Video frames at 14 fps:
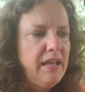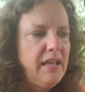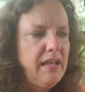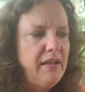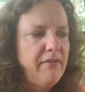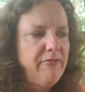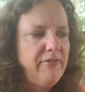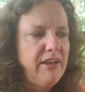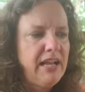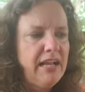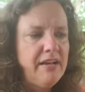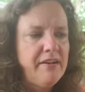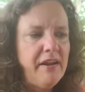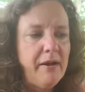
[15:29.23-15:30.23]
If it
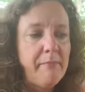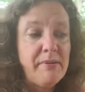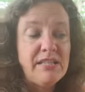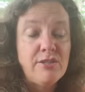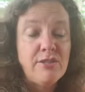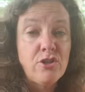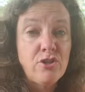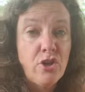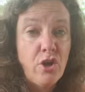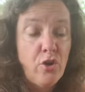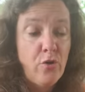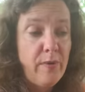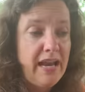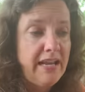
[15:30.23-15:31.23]
had not been
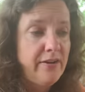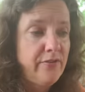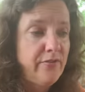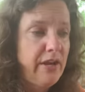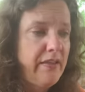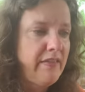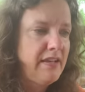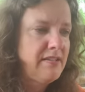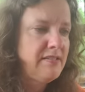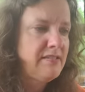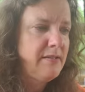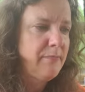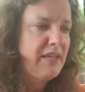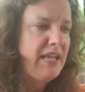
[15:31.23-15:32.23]
so angry that it
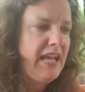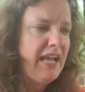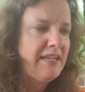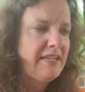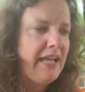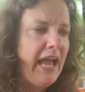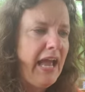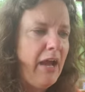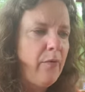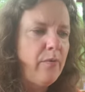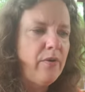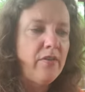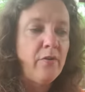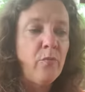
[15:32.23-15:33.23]
simply had to
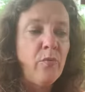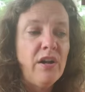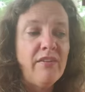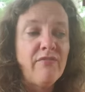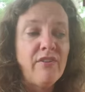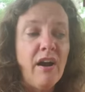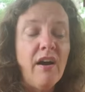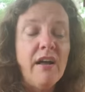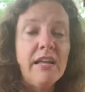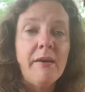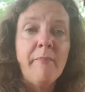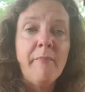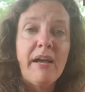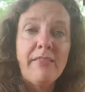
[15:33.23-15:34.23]
howl, it would have got
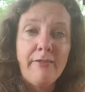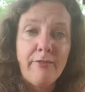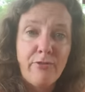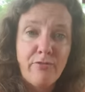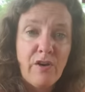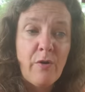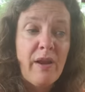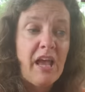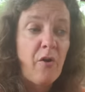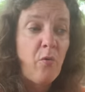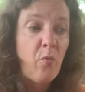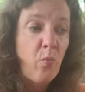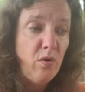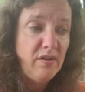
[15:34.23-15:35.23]
him by the throat
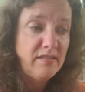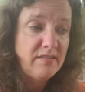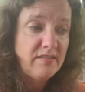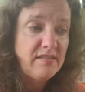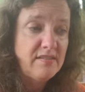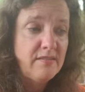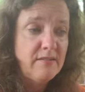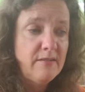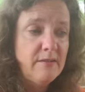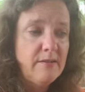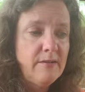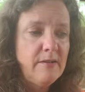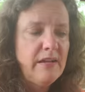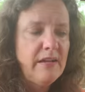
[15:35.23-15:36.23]
at once.
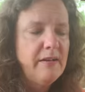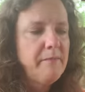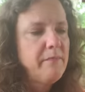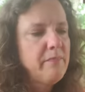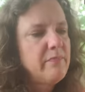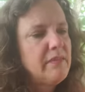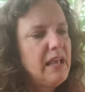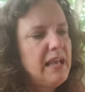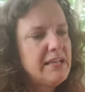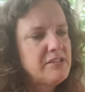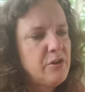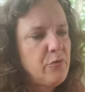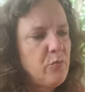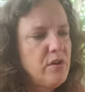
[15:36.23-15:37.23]

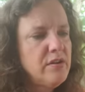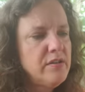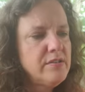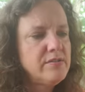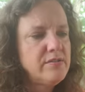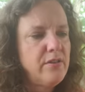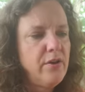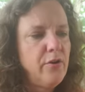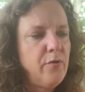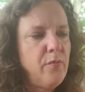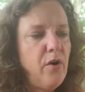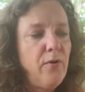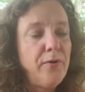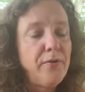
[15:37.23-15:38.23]
As it was,
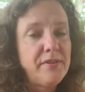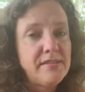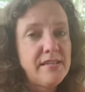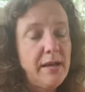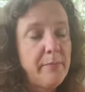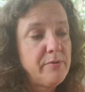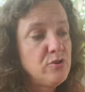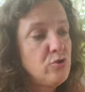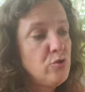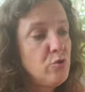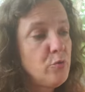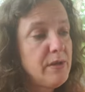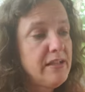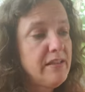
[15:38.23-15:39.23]
though, all this happened too
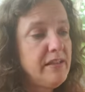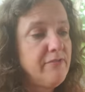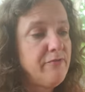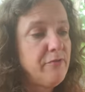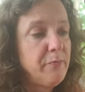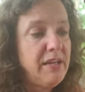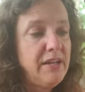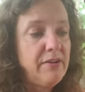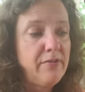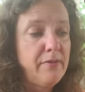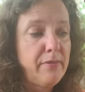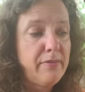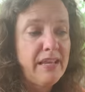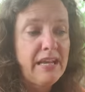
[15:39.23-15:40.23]
quickly for Peter
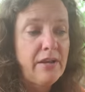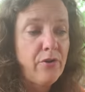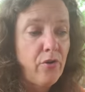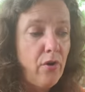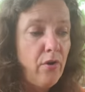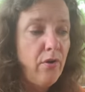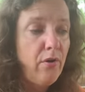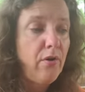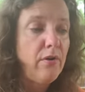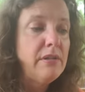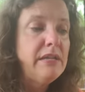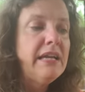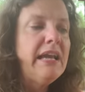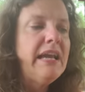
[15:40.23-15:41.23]
to think at all.